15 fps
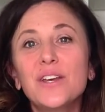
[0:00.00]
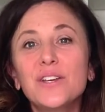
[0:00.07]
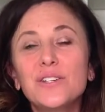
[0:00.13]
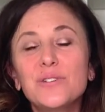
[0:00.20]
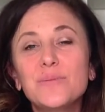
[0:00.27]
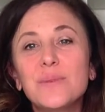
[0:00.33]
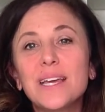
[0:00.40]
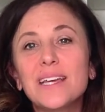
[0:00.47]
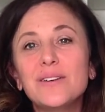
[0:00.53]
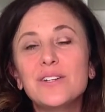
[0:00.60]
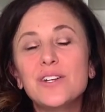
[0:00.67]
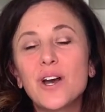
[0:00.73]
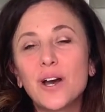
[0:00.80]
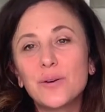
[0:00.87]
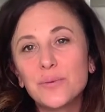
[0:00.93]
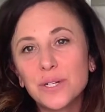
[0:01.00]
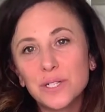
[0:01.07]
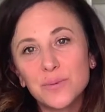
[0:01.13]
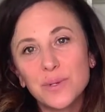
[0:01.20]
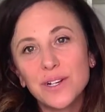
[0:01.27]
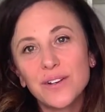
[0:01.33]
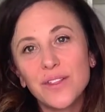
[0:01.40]
You may not want to
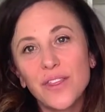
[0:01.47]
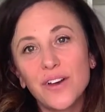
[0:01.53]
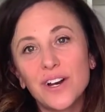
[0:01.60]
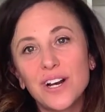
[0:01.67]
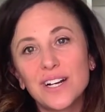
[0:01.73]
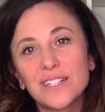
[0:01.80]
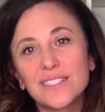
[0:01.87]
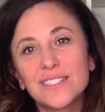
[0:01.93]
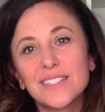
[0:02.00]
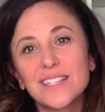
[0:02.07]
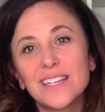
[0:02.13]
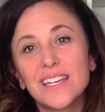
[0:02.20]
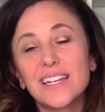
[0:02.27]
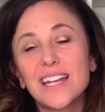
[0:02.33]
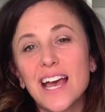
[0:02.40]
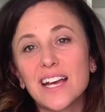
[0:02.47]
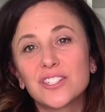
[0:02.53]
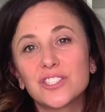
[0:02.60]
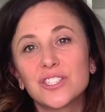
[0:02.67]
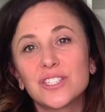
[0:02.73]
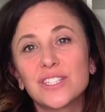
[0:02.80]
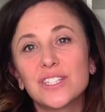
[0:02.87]
wear thongs, and
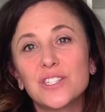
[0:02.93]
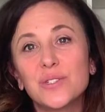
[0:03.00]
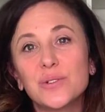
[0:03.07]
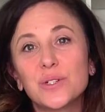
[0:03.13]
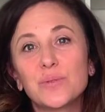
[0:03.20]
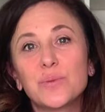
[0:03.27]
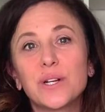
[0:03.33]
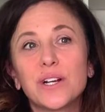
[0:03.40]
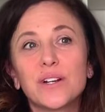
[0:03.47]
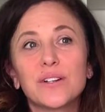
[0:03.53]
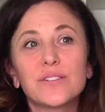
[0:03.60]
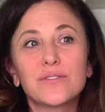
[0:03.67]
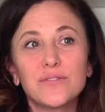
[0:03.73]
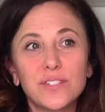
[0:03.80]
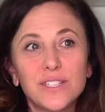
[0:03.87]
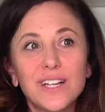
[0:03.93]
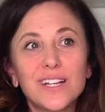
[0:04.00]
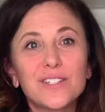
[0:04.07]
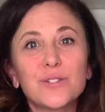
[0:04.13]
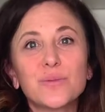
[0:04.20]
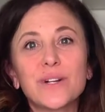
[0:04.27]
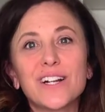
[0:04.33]
actually you could wear full
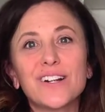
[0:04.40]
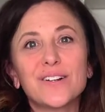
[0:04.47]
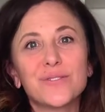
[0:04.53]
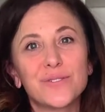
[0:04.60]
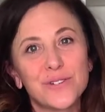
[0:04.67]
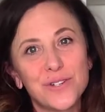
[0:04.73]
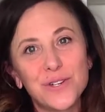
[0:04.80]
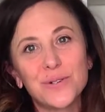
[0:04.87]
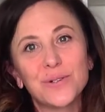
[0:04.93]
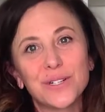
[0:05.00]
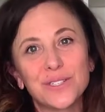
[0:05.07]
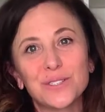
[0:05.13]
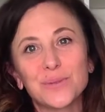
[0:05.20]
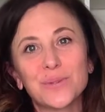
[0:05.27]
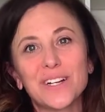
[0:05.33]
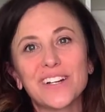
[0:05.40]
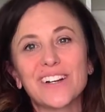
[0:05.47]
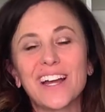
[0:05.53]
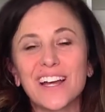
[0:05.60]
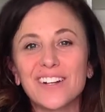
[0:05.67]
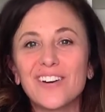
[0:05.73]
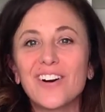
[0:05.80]
underwear or no underwear
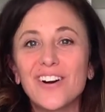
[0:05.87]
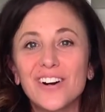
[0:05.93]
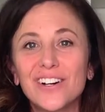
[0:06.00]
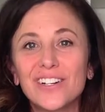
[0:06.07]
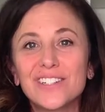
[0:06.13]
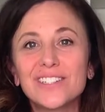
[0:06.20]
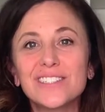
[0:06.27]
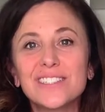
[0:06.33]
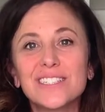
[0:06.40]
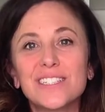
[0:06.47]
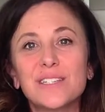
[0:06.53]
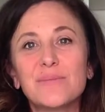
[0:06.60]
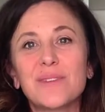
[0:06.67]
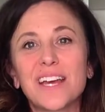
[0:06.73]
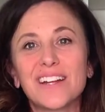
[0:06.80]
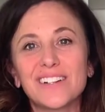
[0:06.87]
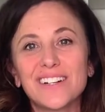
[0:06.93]
at all to keep that